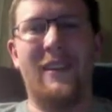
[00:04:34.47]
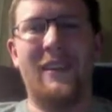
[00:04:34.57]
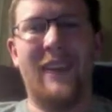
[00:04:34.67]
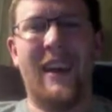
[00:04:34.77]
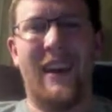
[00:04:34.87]

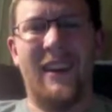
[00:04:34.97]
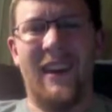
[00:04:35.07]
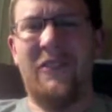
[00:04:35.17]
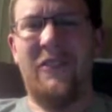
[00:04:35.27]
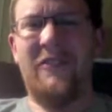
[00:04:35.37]
Yeah,
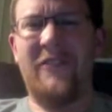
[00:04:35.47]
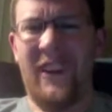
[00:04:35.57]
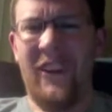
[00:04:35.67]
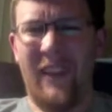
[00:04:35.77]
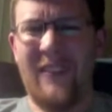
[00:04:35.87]

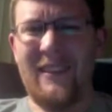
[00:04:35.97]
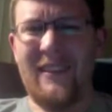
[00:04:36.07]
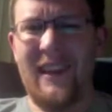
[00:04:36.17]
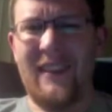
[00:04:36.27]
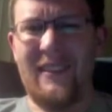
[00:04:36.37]
Fehr, that's his
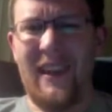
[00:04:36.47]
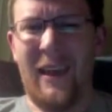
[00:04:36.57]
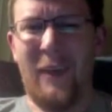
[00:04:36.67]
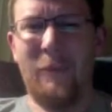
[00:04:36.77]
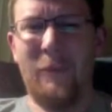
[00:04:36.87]
last
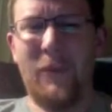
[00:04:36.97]
name,